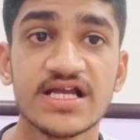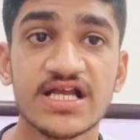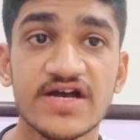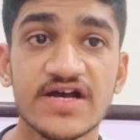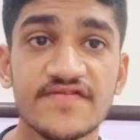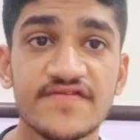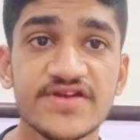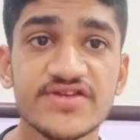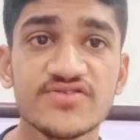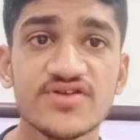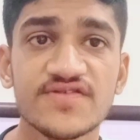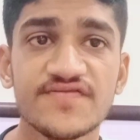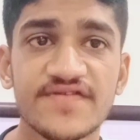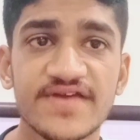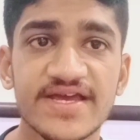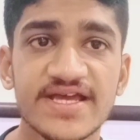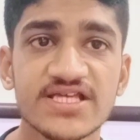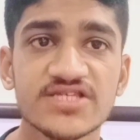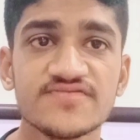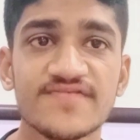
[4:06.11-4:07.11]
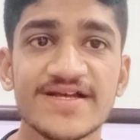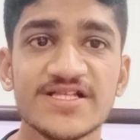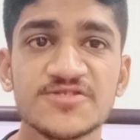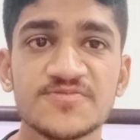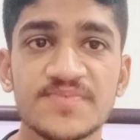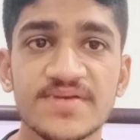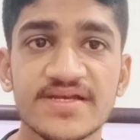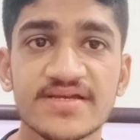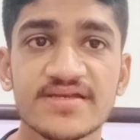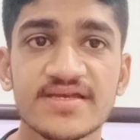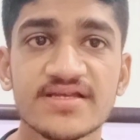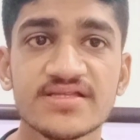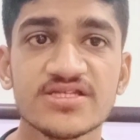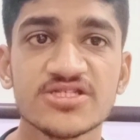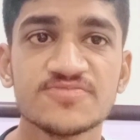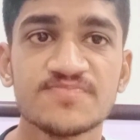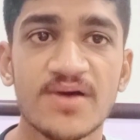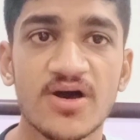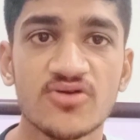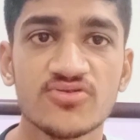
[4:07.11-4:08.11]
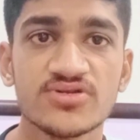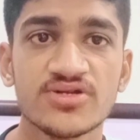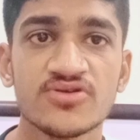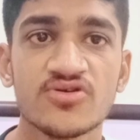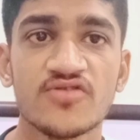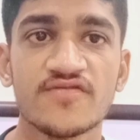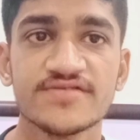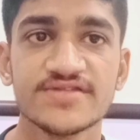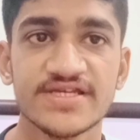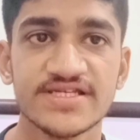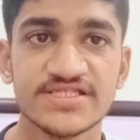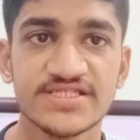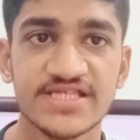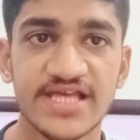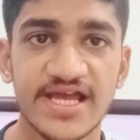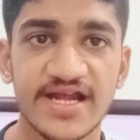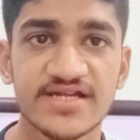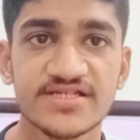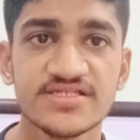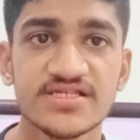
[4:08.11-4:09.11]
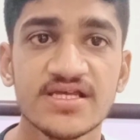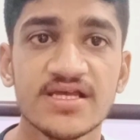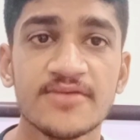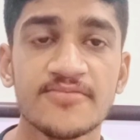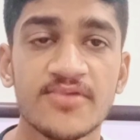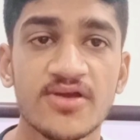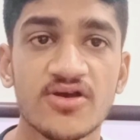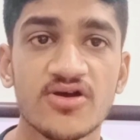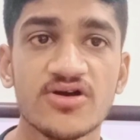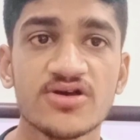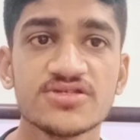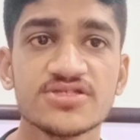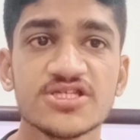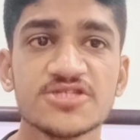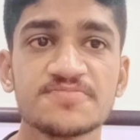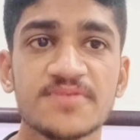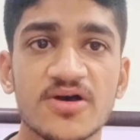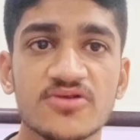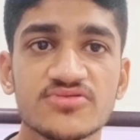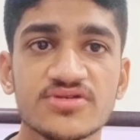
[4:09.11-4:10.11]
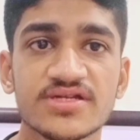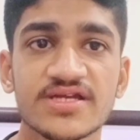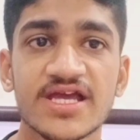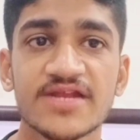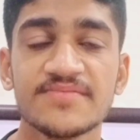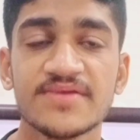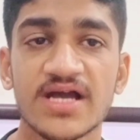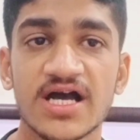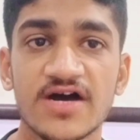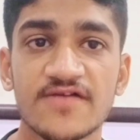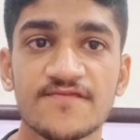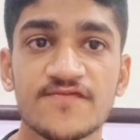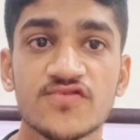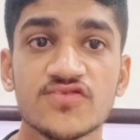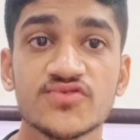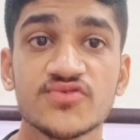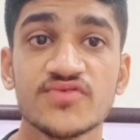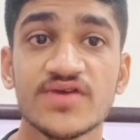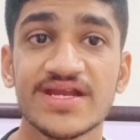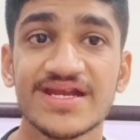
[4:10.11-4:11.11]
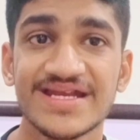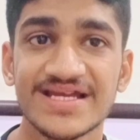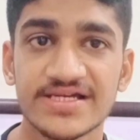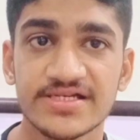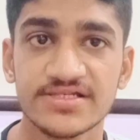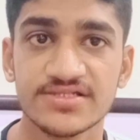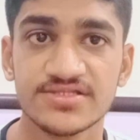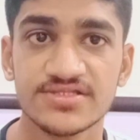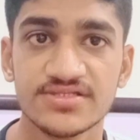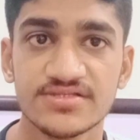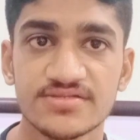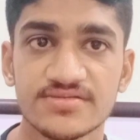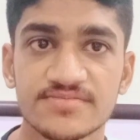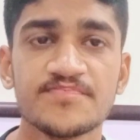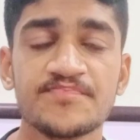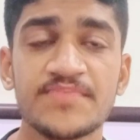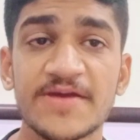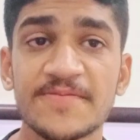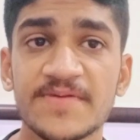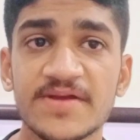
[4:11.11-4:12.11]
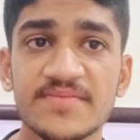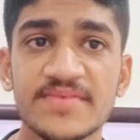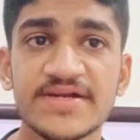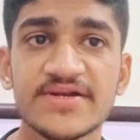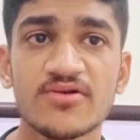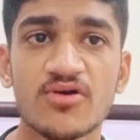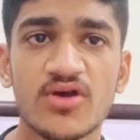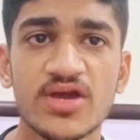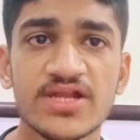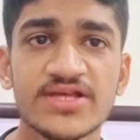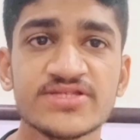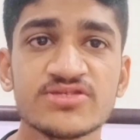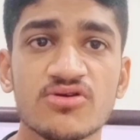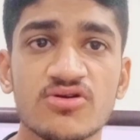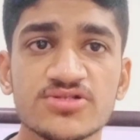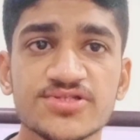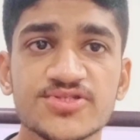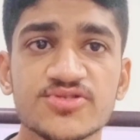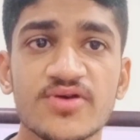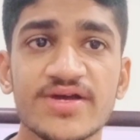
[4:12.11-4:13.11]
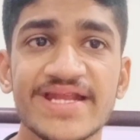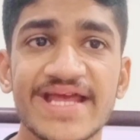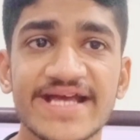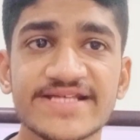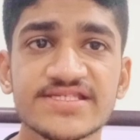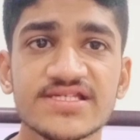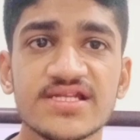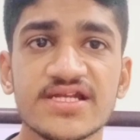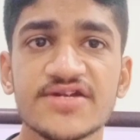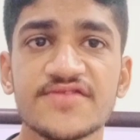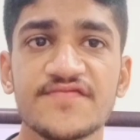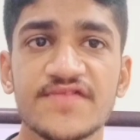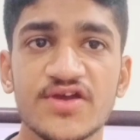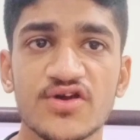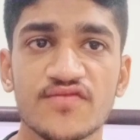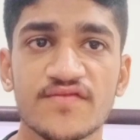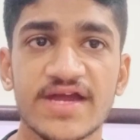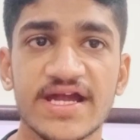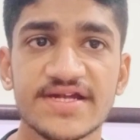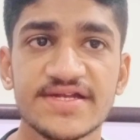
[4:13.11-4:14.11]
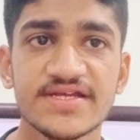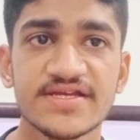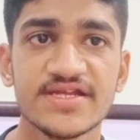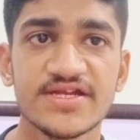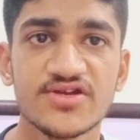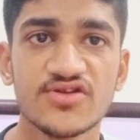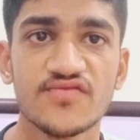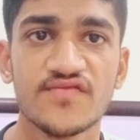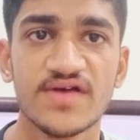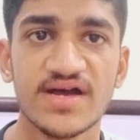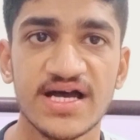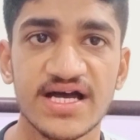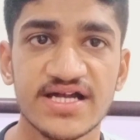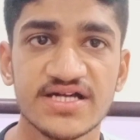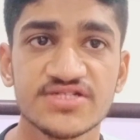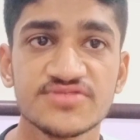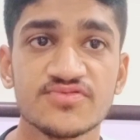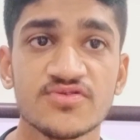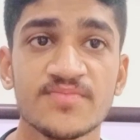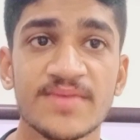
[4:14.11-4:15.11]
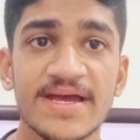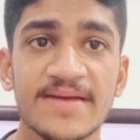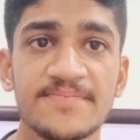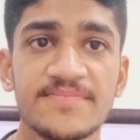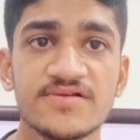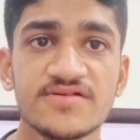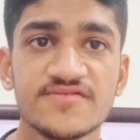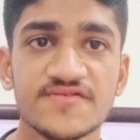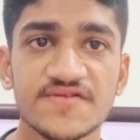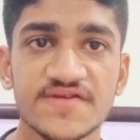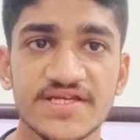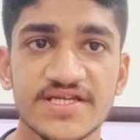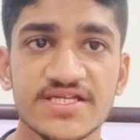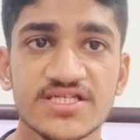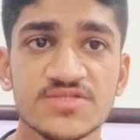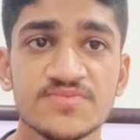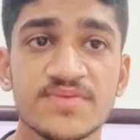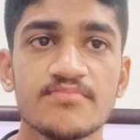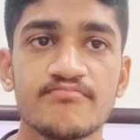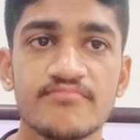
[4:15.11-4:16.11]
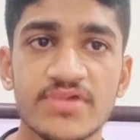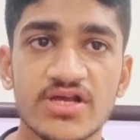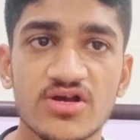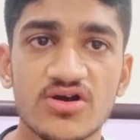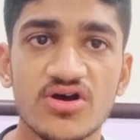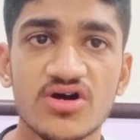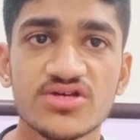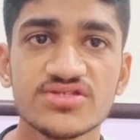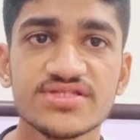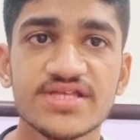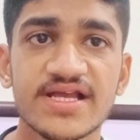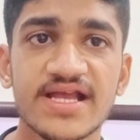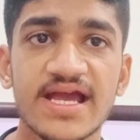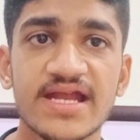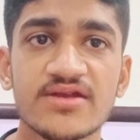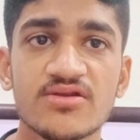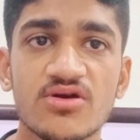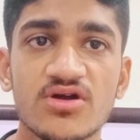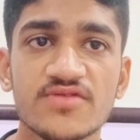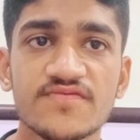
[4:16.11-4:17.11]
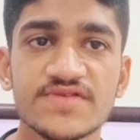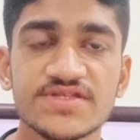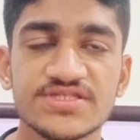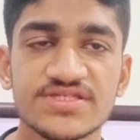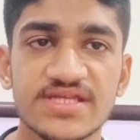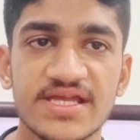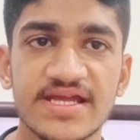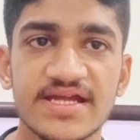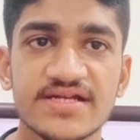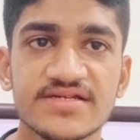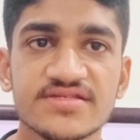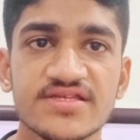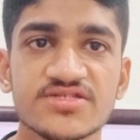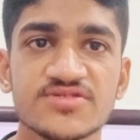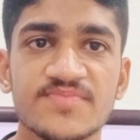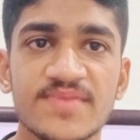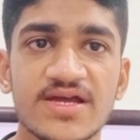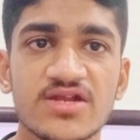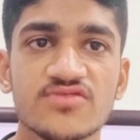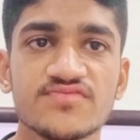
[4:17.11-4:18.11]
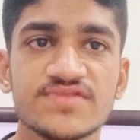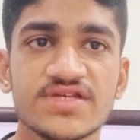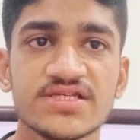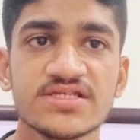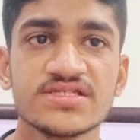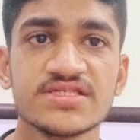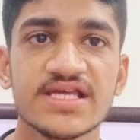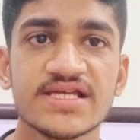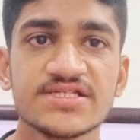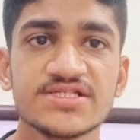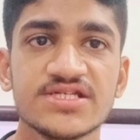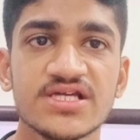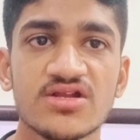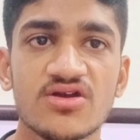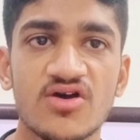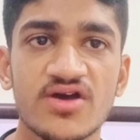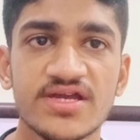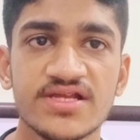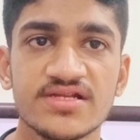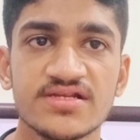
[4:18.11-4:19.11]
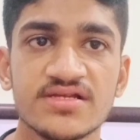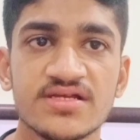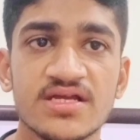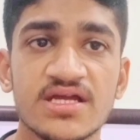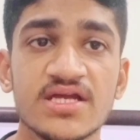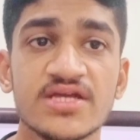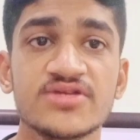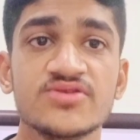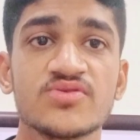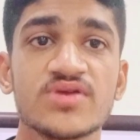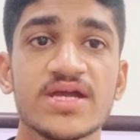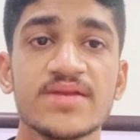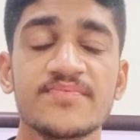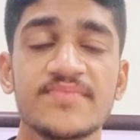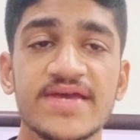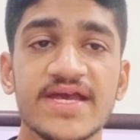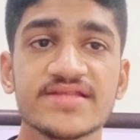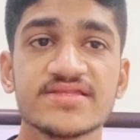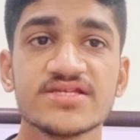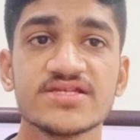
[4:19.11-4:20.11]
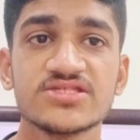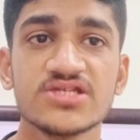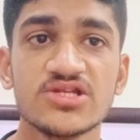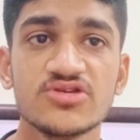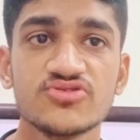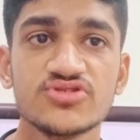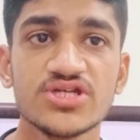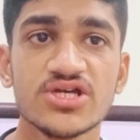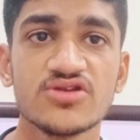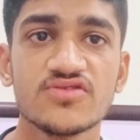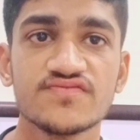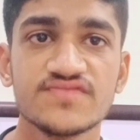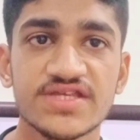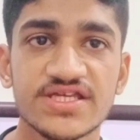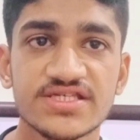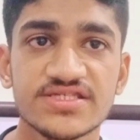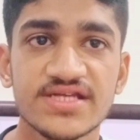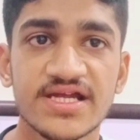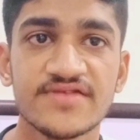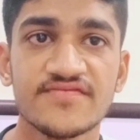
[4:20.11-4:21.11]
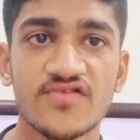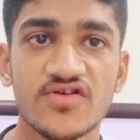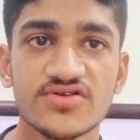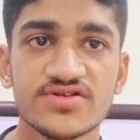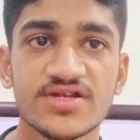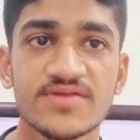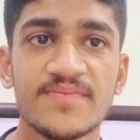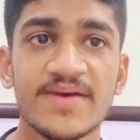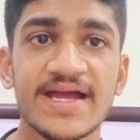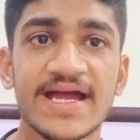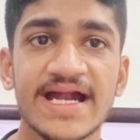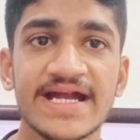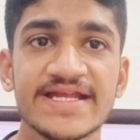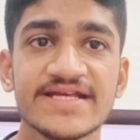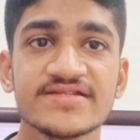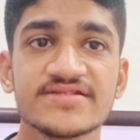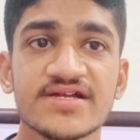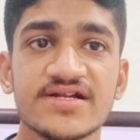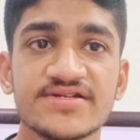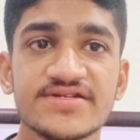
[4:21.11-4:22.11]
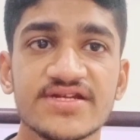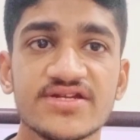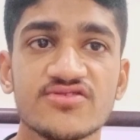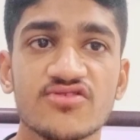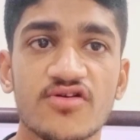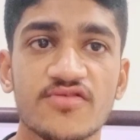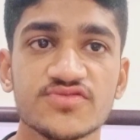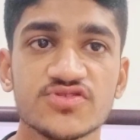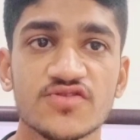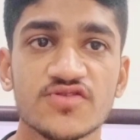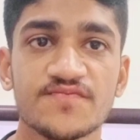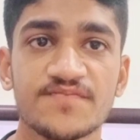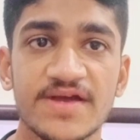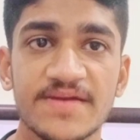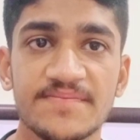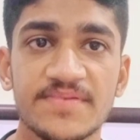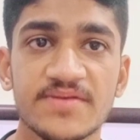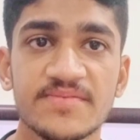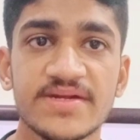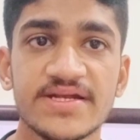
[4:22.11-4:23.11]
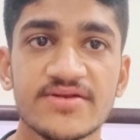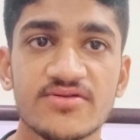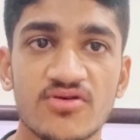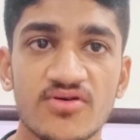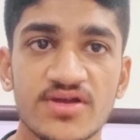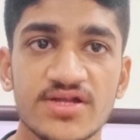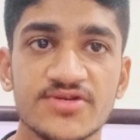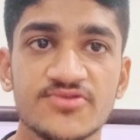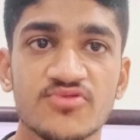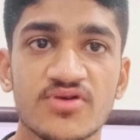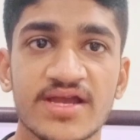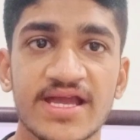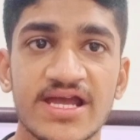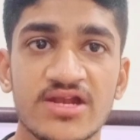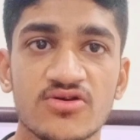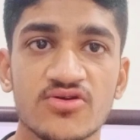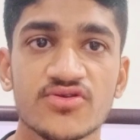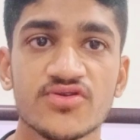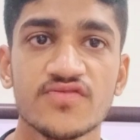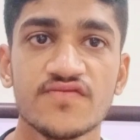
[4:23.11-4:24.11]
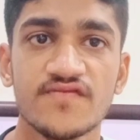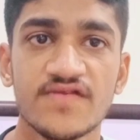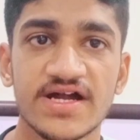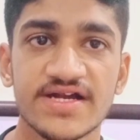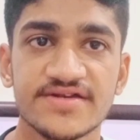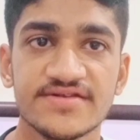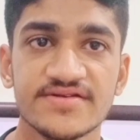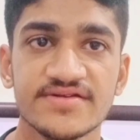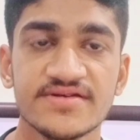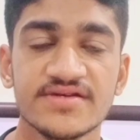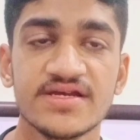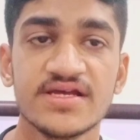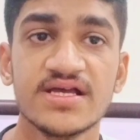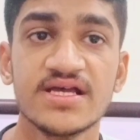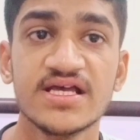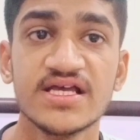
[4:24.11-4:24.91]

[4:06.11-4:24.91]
Cover your face while sprinkling this powder over the insects because this powder can be harmful to your lungs. Peppermint oil is also an excellent way of getting rid of ants from apple trees because they cannot withstand the smell of this essential oil. You can make the solution of this and water by adding 30 drops of peppermint oil to a gallon of water.